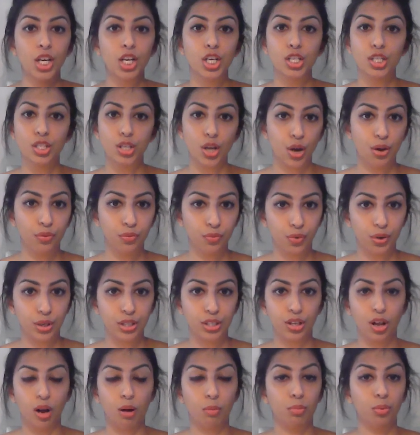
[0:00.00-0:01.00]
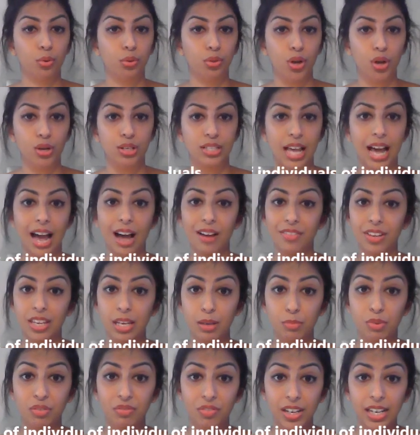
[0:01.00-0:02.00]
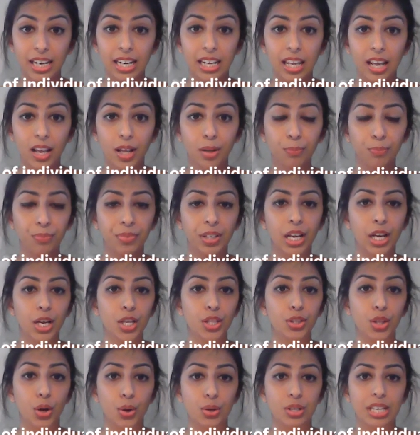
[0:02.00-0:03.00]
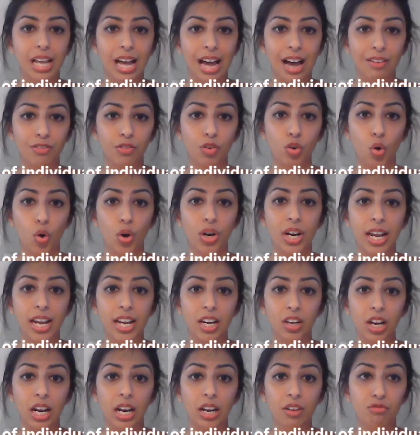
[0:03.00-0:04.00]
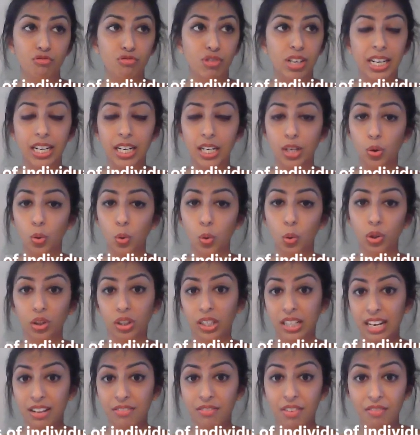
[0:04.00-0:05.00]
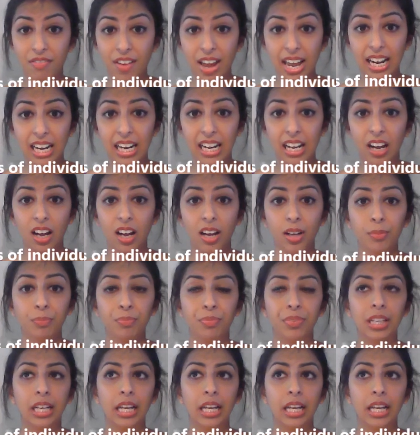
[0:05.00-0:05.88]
So, for example, those that have haemophilia, those that have chronic renal liver failure,